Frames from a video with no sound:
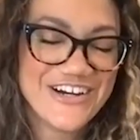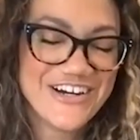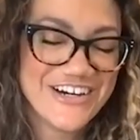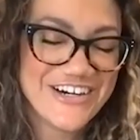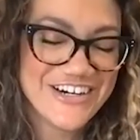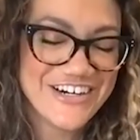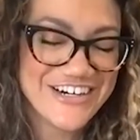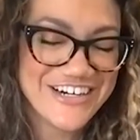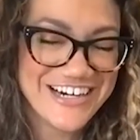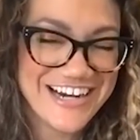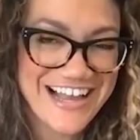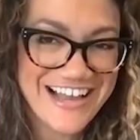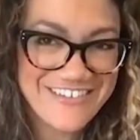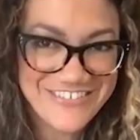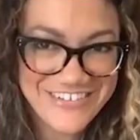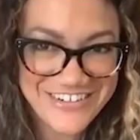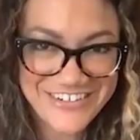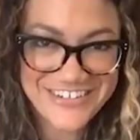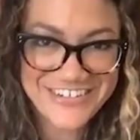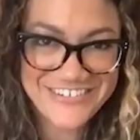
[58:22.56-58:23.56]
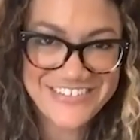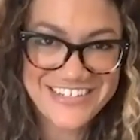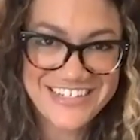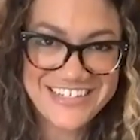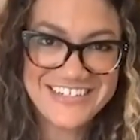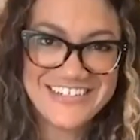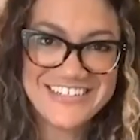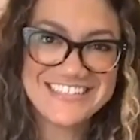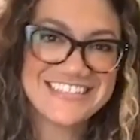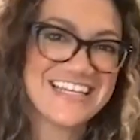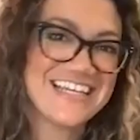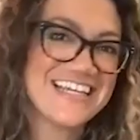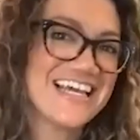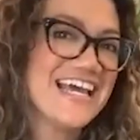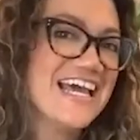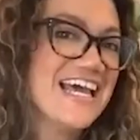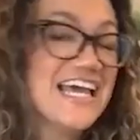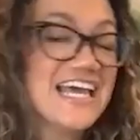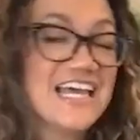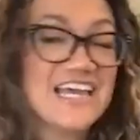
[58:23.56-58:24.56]
her, having her email address. Like,
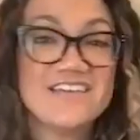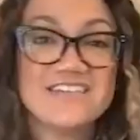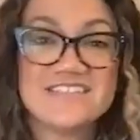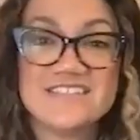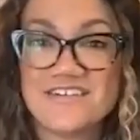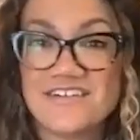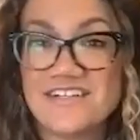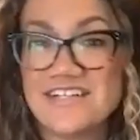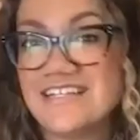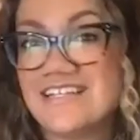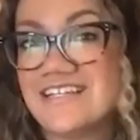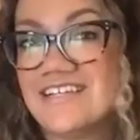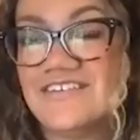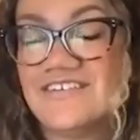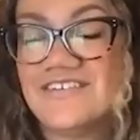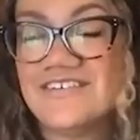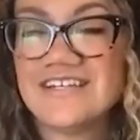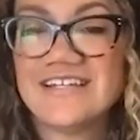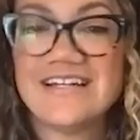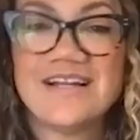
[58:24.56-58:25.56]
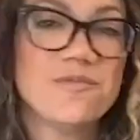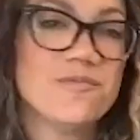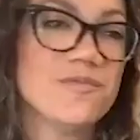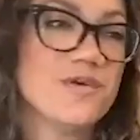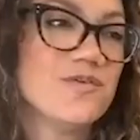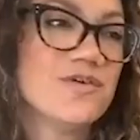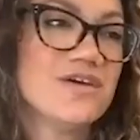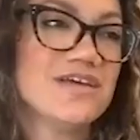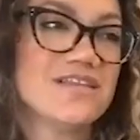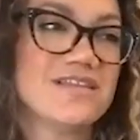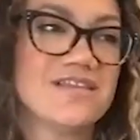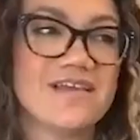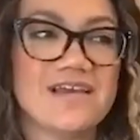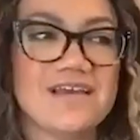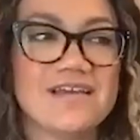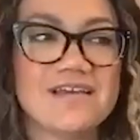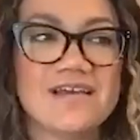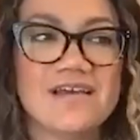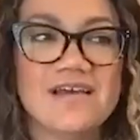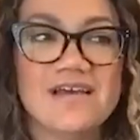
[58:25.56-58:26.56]
is there anything you can help me with?
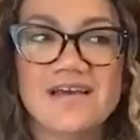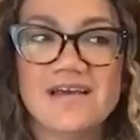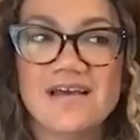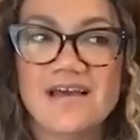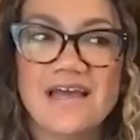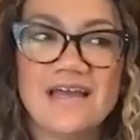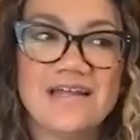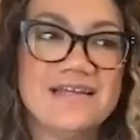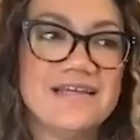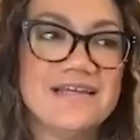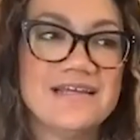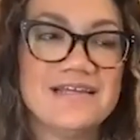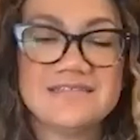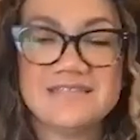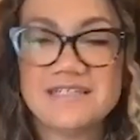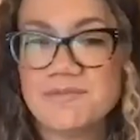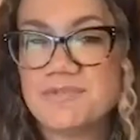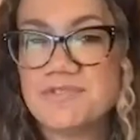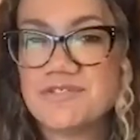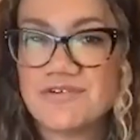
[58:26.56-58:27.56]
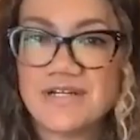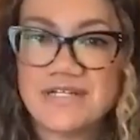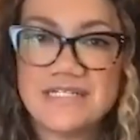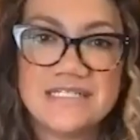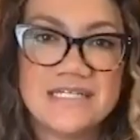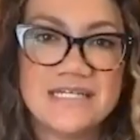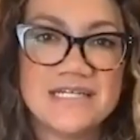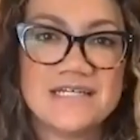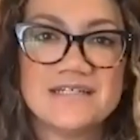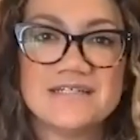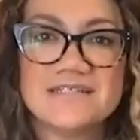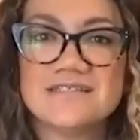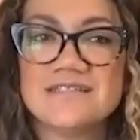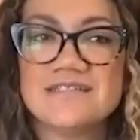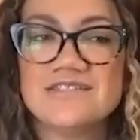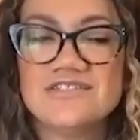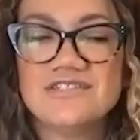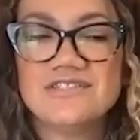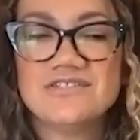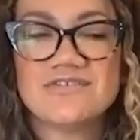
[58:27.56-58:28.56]
Like, any tips or ideas.
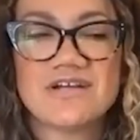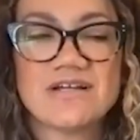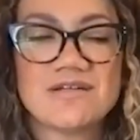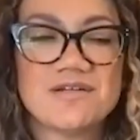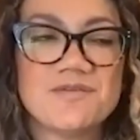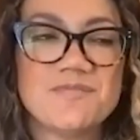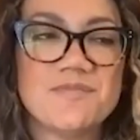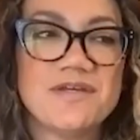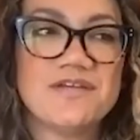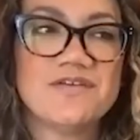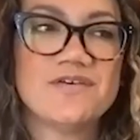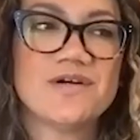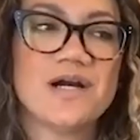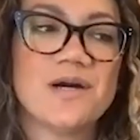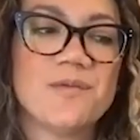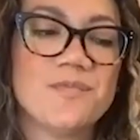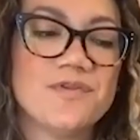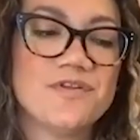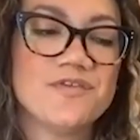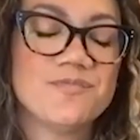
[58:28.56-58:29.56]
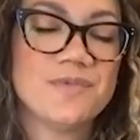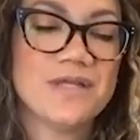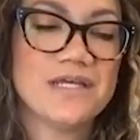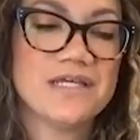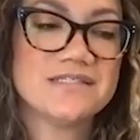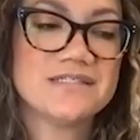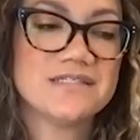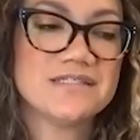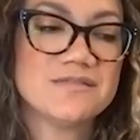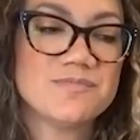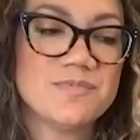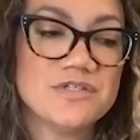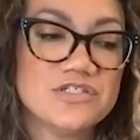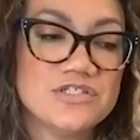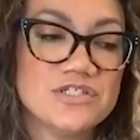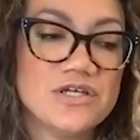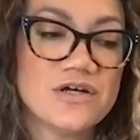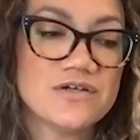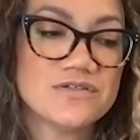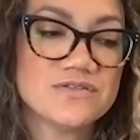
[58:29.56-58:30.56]
And she directed me to a couple of places, but
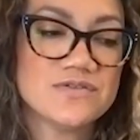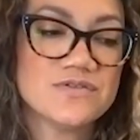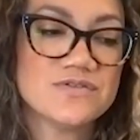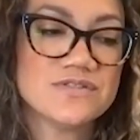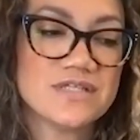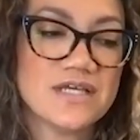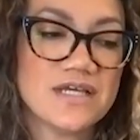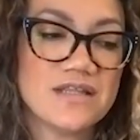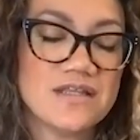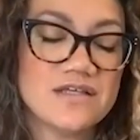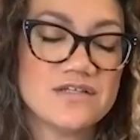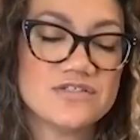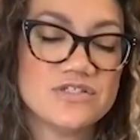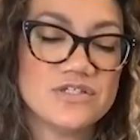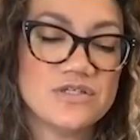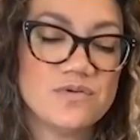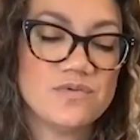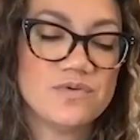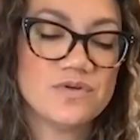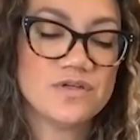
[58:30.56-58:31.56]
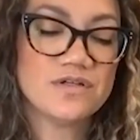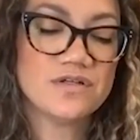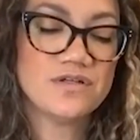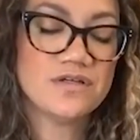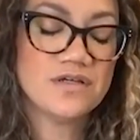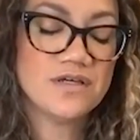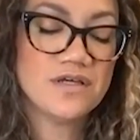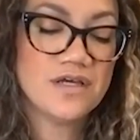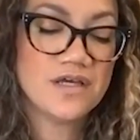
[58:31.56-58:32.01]
she also said that she would